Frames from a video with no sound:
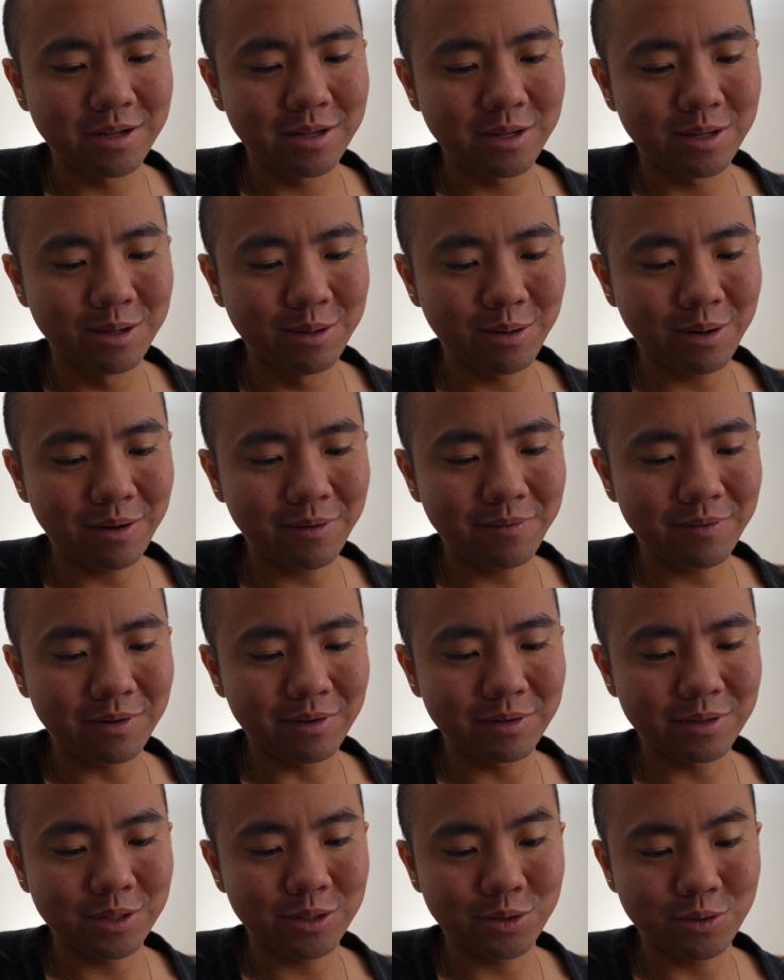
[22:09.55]
You have
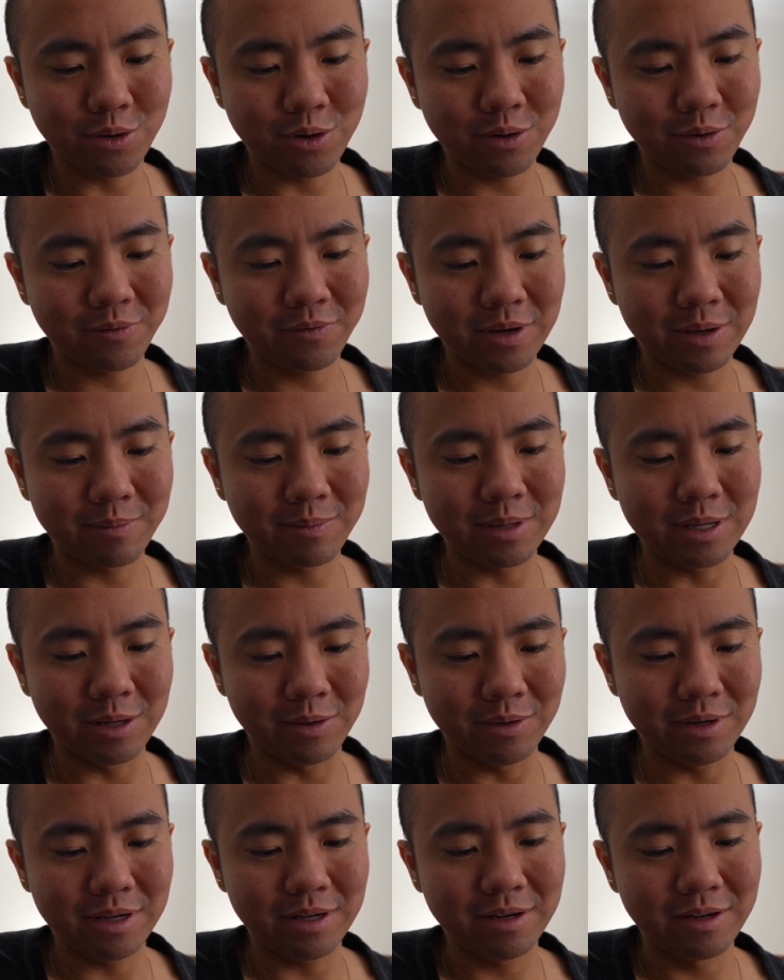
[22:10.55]
a strong family
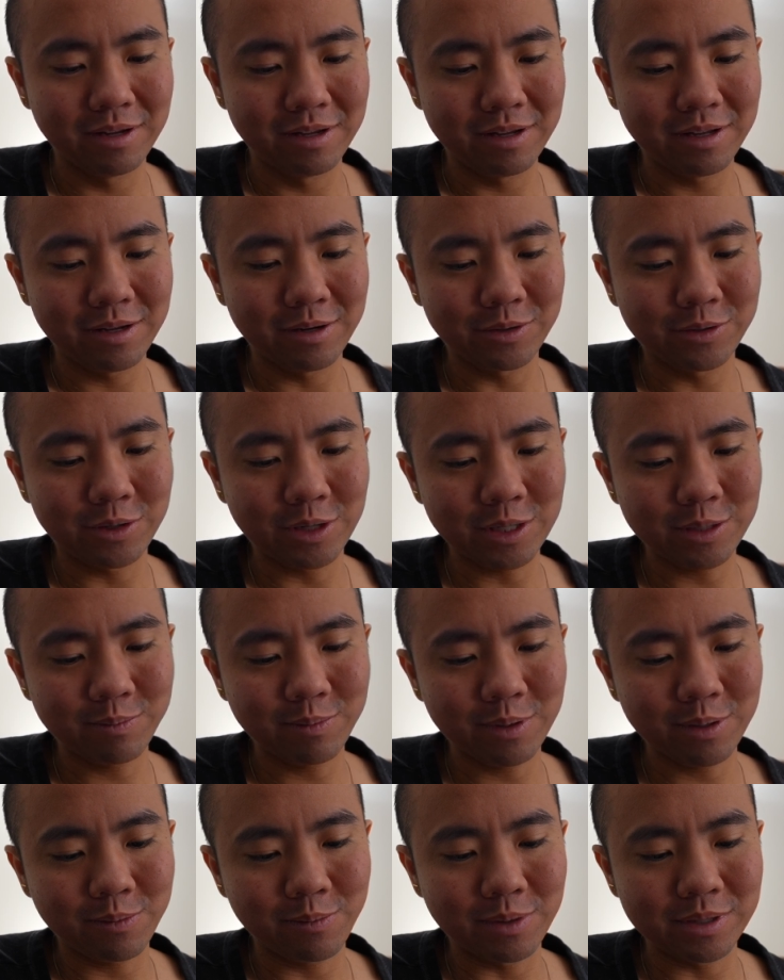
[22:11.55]
unit. Your
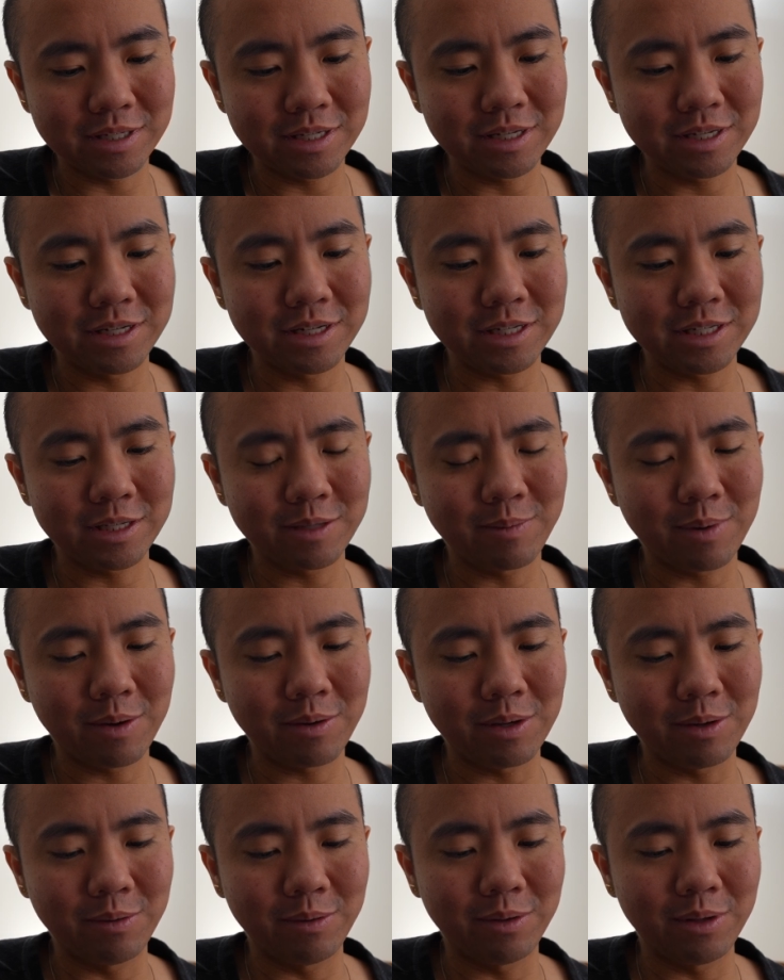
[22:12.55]
transplant wasn't just about
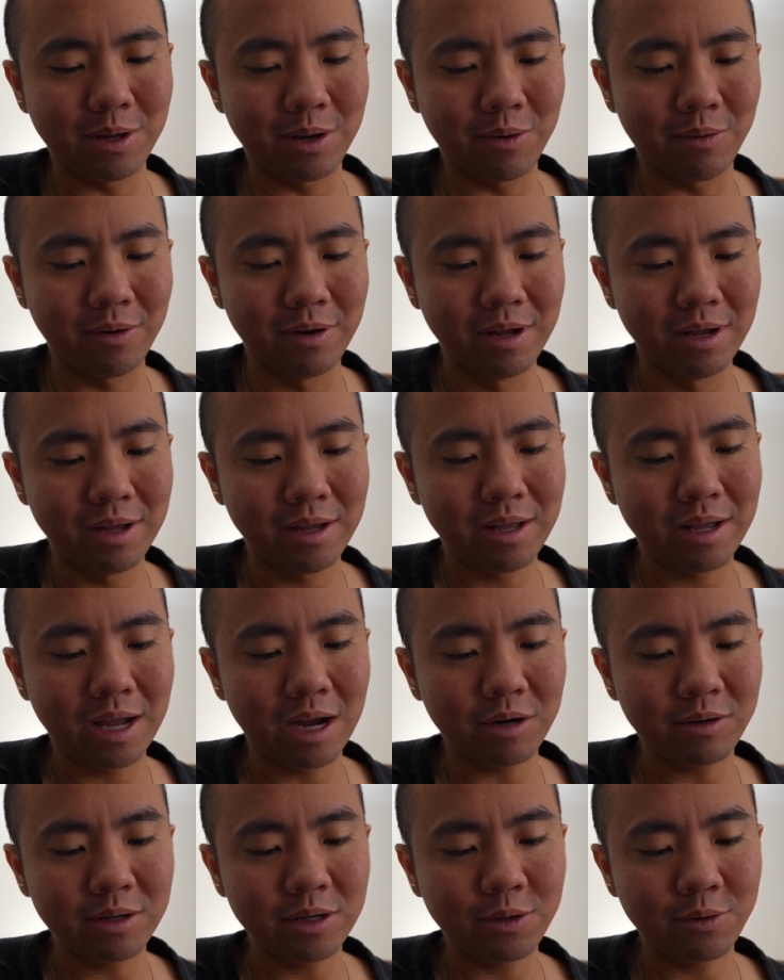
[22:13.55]
you alone.
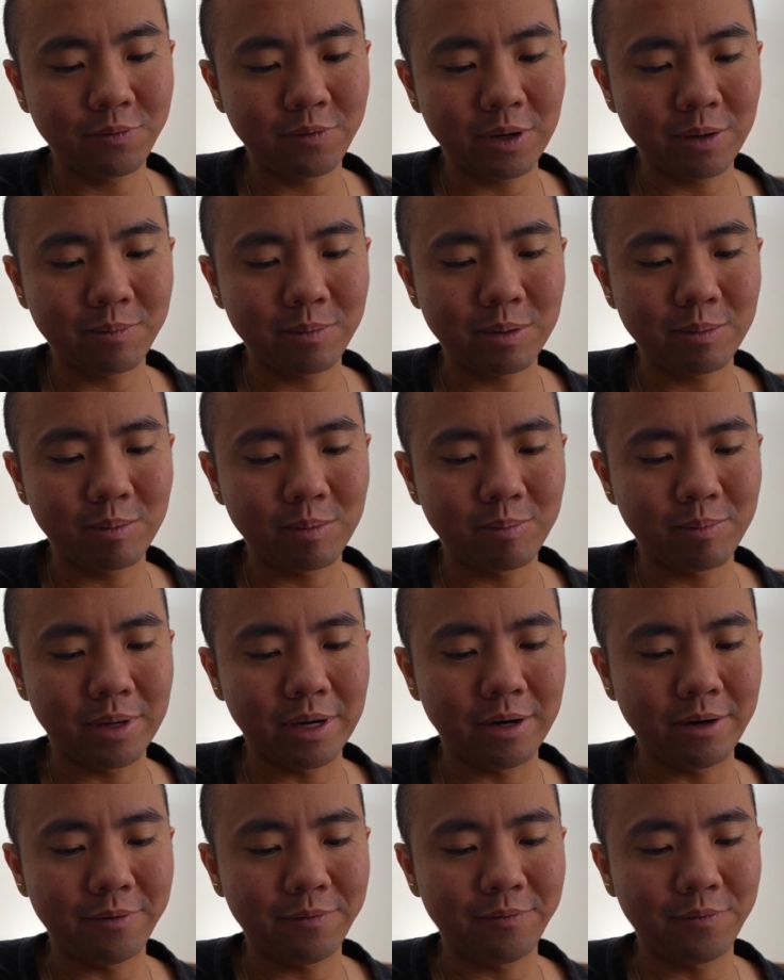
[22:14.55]
How did your family
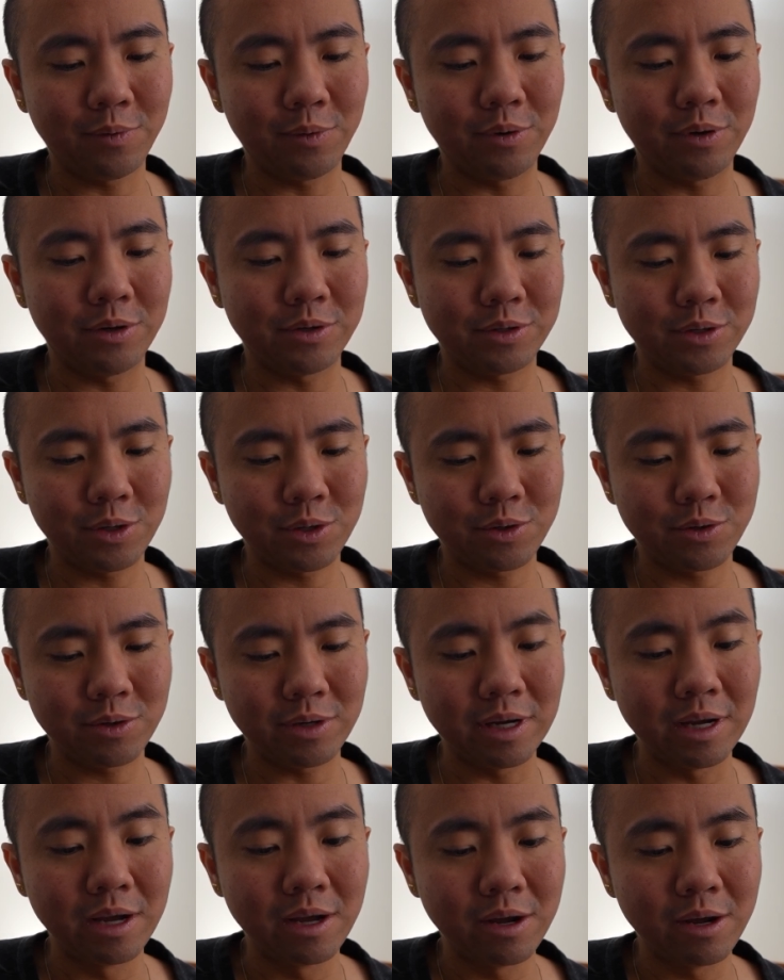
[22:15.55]
prepare for your surgery?